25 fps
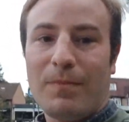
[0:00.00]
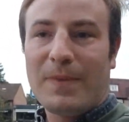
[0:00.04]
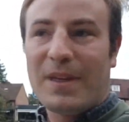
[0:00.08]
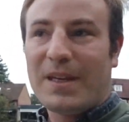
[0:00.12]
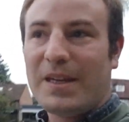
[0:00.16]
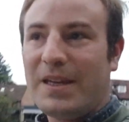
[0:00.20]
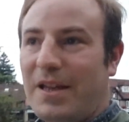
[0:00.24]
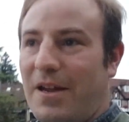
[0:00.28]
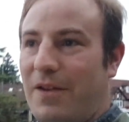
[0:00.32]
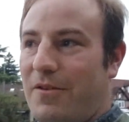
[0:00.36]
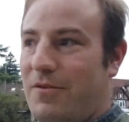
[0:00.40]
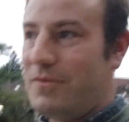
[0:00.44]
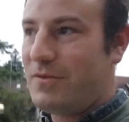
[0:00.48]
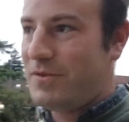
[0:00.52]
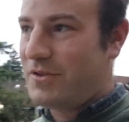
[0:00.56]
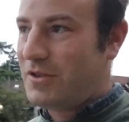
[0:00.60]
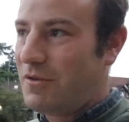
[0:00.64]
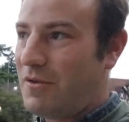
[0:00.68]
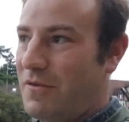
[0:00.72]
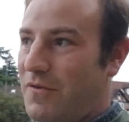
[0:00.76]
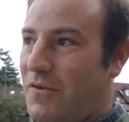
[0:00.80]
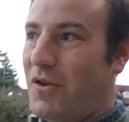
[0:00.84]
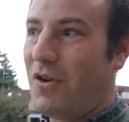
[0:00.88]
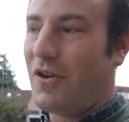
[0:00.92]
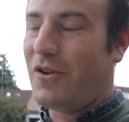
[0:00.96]
you know to
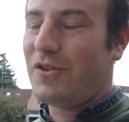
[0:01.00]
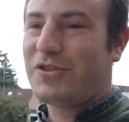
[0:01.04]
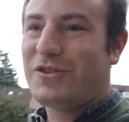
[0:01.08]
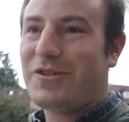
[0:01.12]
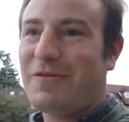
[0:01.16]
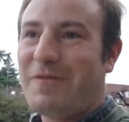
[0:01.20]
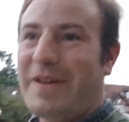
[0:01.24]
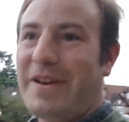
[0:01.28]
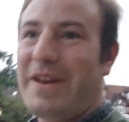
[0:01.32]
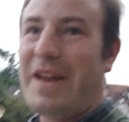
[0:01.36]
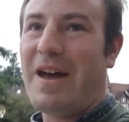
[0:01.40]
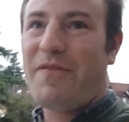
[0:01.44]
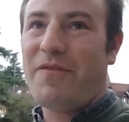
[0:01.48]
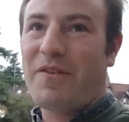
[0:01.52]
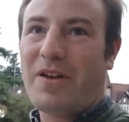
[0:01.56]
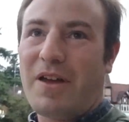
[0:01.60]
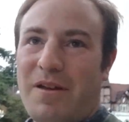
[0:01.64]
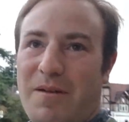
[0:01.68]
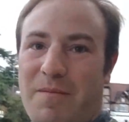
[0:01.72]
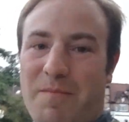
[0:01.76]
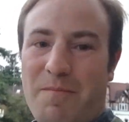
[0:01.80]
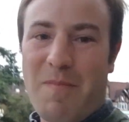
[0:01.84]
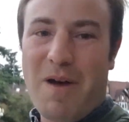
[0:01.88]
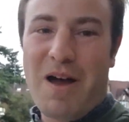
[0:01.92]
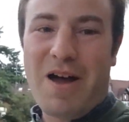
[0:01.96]
have got to another
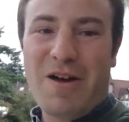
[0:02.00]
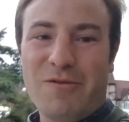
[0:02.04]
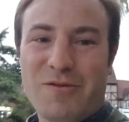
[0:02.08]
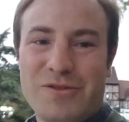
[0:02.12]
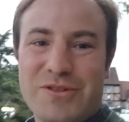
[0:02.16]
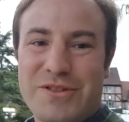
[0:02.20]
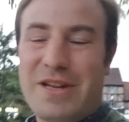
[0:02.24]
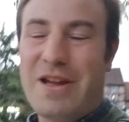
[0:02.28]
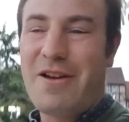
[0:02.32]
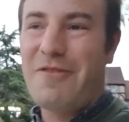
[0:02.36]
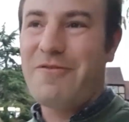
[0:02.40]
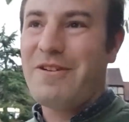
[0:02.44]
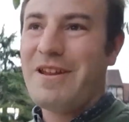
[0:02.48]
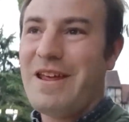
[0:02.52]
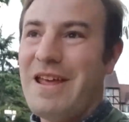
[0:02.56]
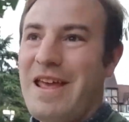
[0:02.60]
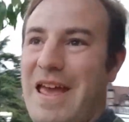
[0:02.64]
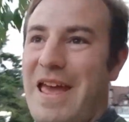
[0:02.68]
milestone